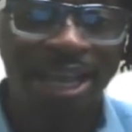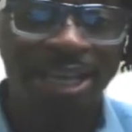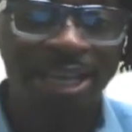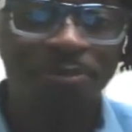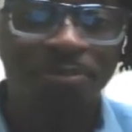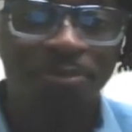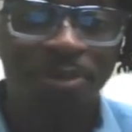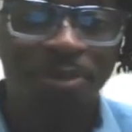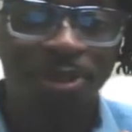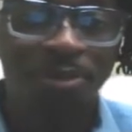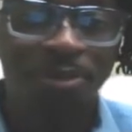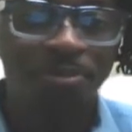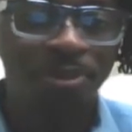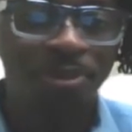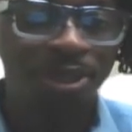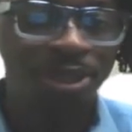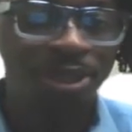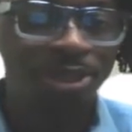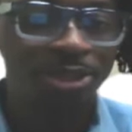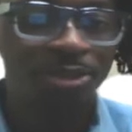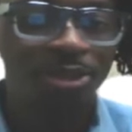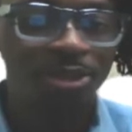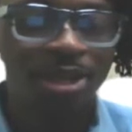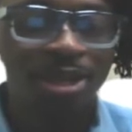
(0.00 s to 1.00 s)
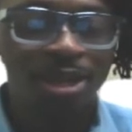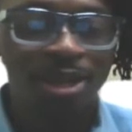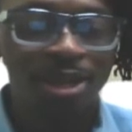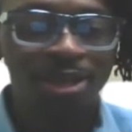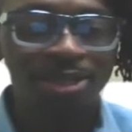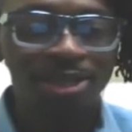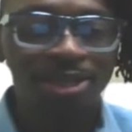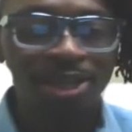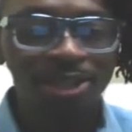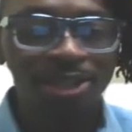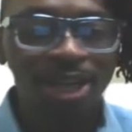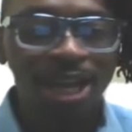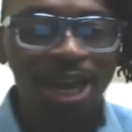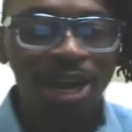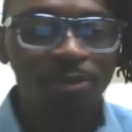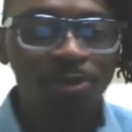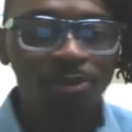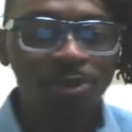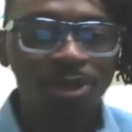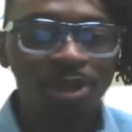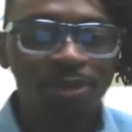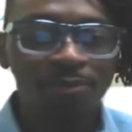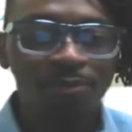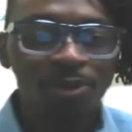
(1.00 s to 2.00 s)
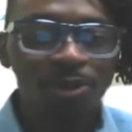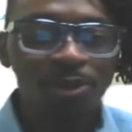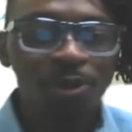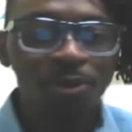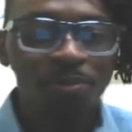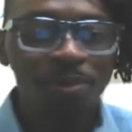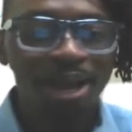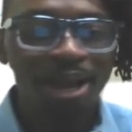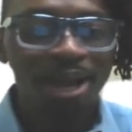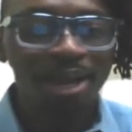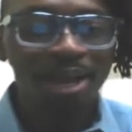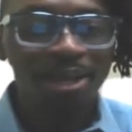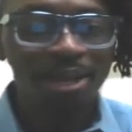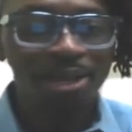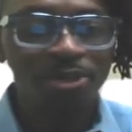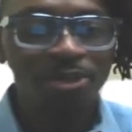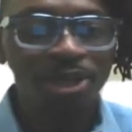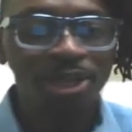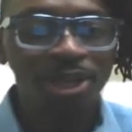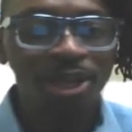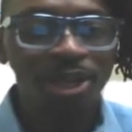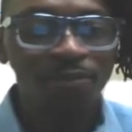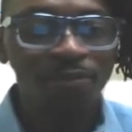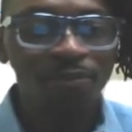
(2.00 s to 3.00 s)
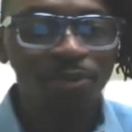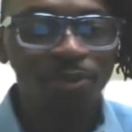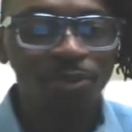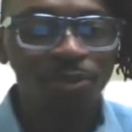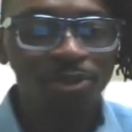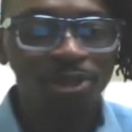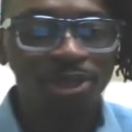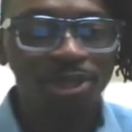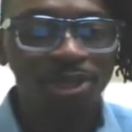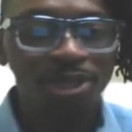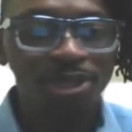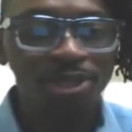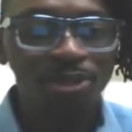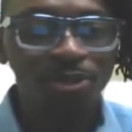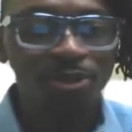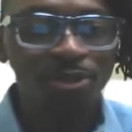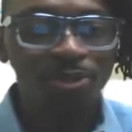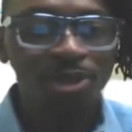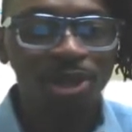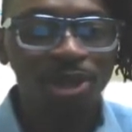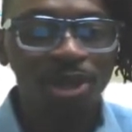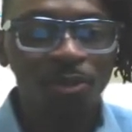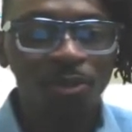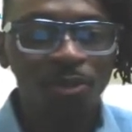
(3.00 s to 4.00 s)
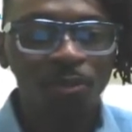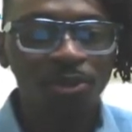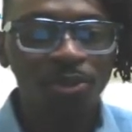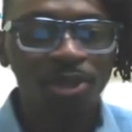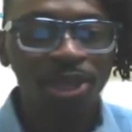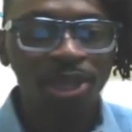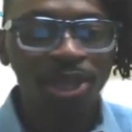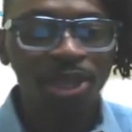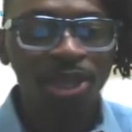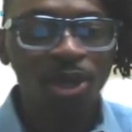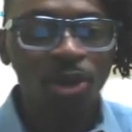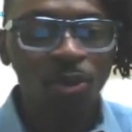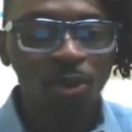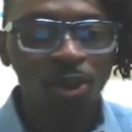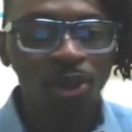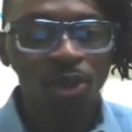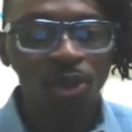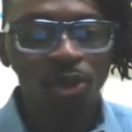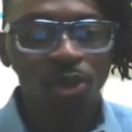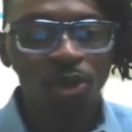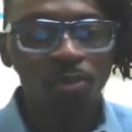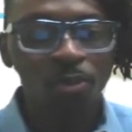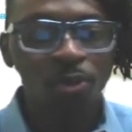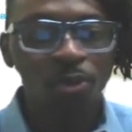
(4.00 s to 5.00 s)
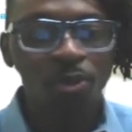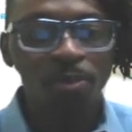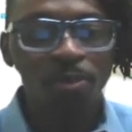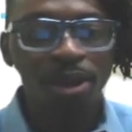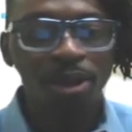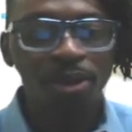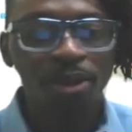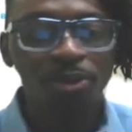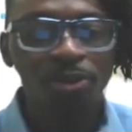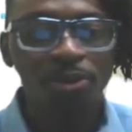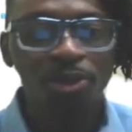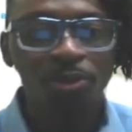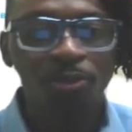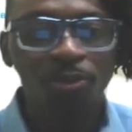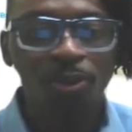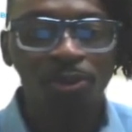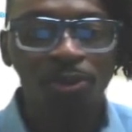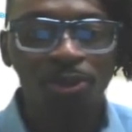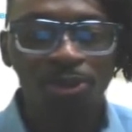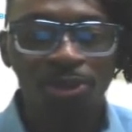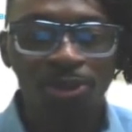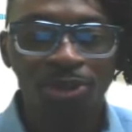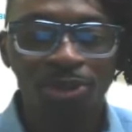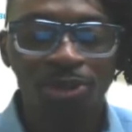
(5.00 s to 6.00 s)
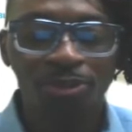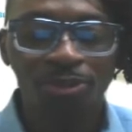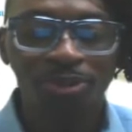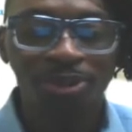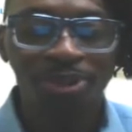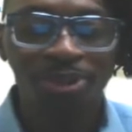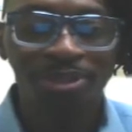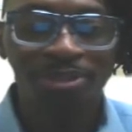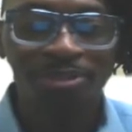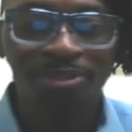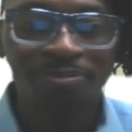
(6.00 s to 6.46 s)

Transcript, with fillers: has been a pleasure. Uh, Dr. Harris, if you don't mind, could you tell our viewers and listeners where they can go and learn more about you and the work that you're doing?